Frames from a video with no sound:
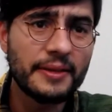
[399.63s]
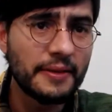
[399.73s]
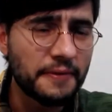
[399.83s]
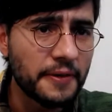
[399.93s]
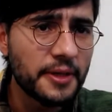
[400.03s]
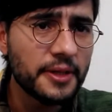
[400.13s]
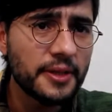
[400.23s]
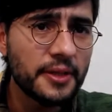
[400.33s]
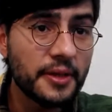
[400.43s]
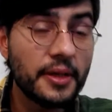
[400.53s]
The
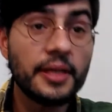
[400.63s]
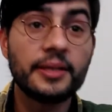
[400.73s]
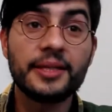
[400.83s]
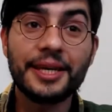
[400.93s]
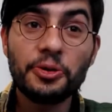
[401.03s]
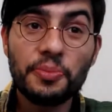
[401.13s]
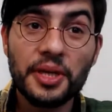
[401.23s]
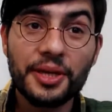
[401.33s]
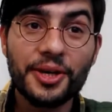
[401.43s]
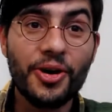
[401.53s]
first is the second
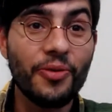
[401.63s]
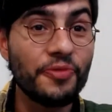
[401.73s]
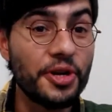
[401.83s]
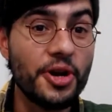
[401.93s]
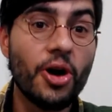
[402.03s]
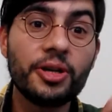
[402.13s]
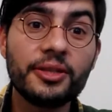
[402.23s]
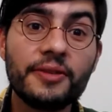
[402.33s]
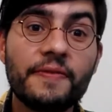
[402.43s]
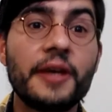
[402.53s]
meeting of the
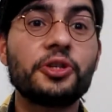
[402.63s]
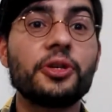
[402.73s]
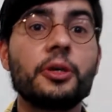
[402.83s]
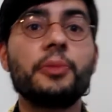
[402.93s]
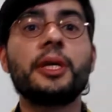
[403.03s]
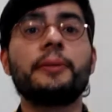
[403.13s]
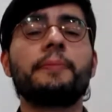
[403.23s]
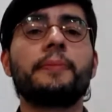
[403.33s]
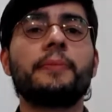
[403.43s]
Non-Intervention Committee.